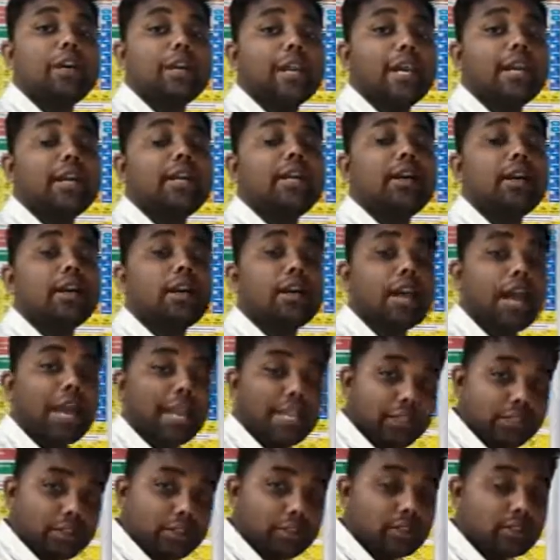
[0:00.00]
grade
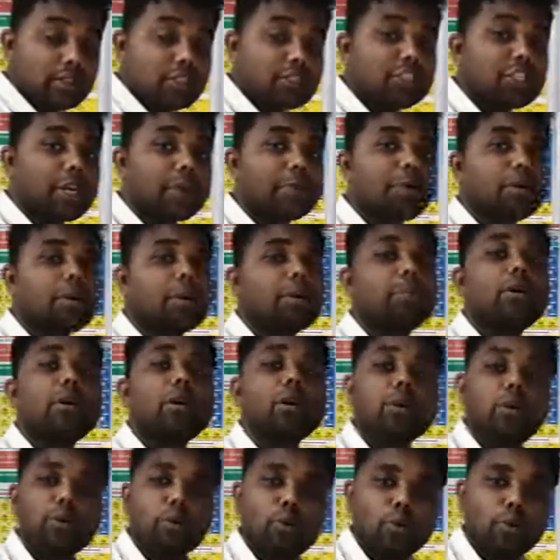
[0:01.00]
9th chapter number
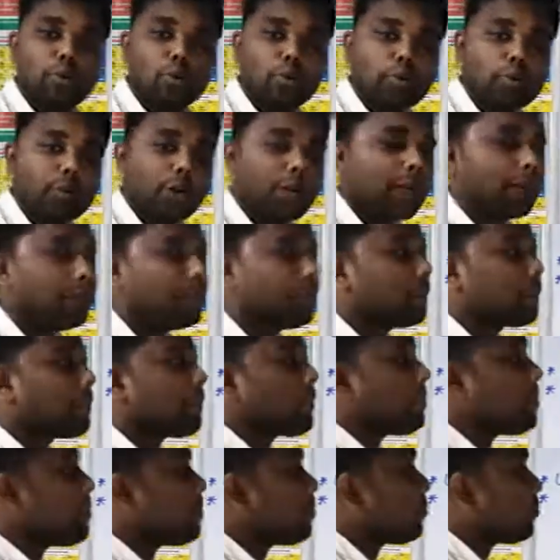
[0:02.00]
1.
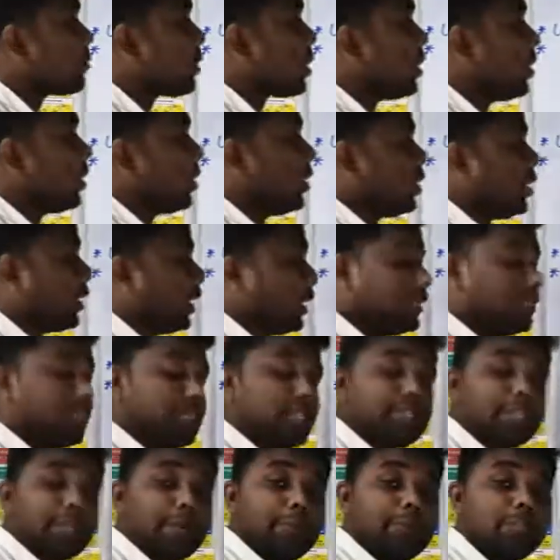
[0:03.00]
In
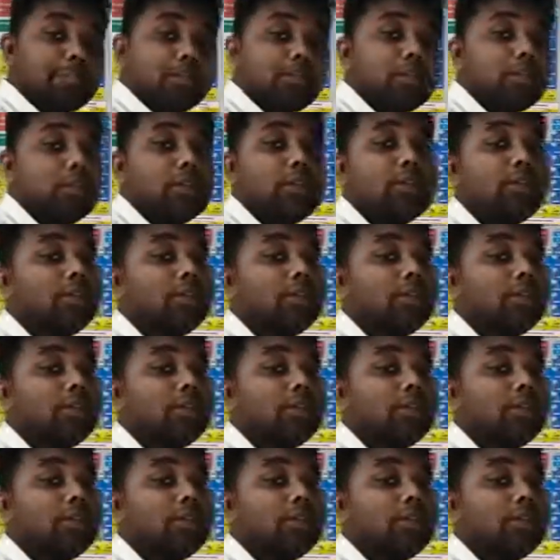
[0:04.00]
this chapter,